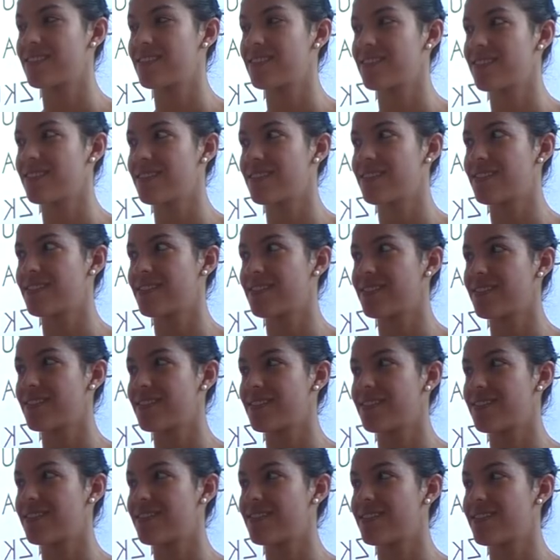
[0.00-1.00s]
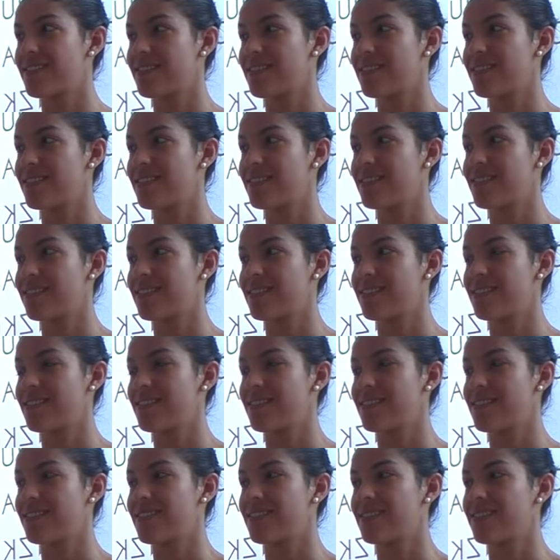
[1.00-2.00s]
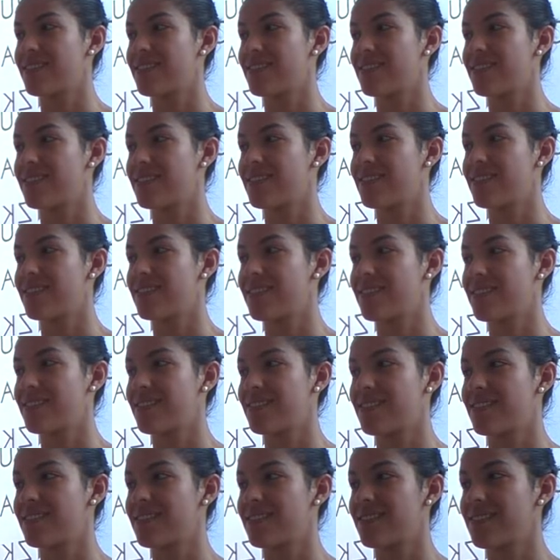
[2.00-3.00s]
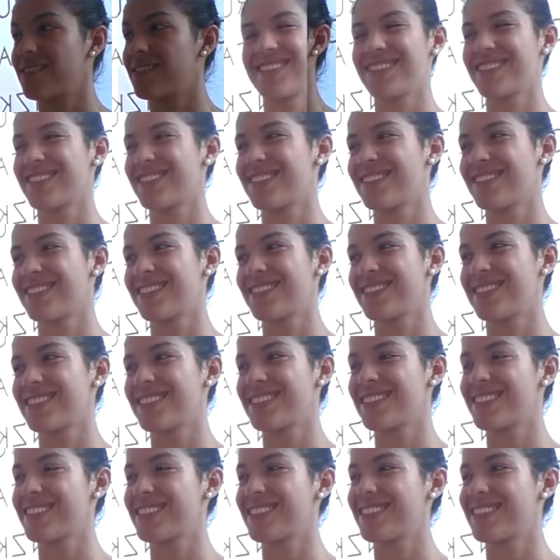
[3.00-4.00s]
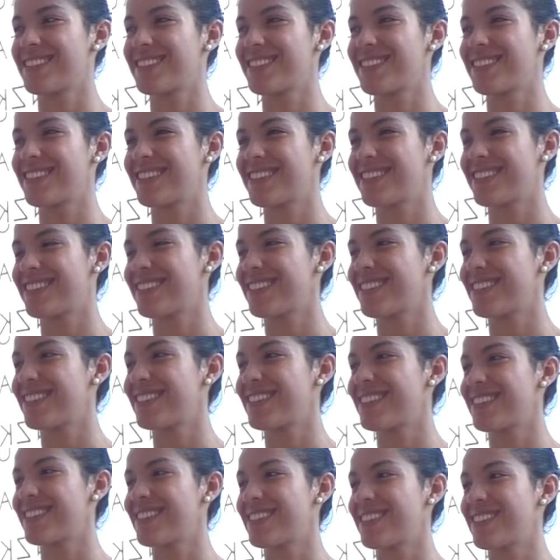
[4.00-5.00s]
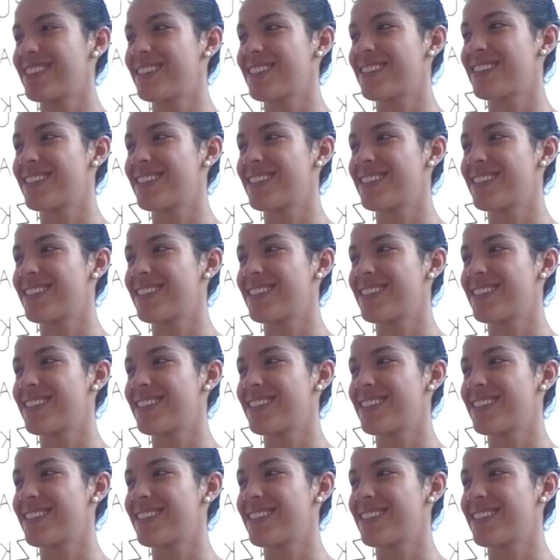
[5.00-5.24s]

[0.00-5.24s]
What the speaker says: The person shown says nothing.